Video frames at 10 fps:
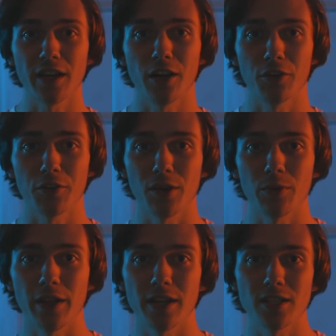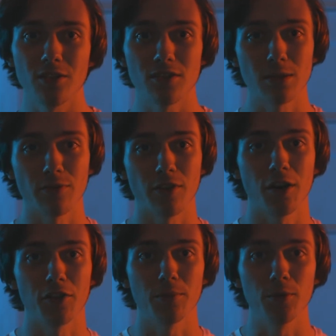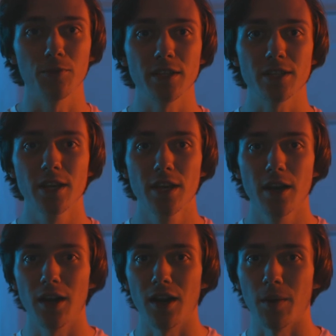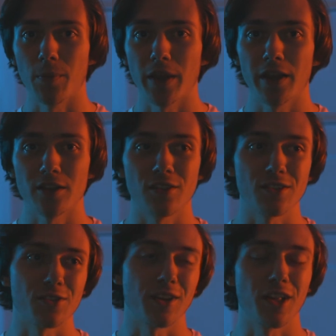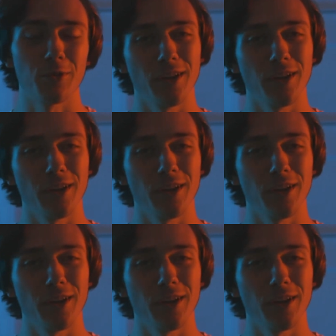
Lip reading: color that we like to use in some of our other movies, and it's also the color we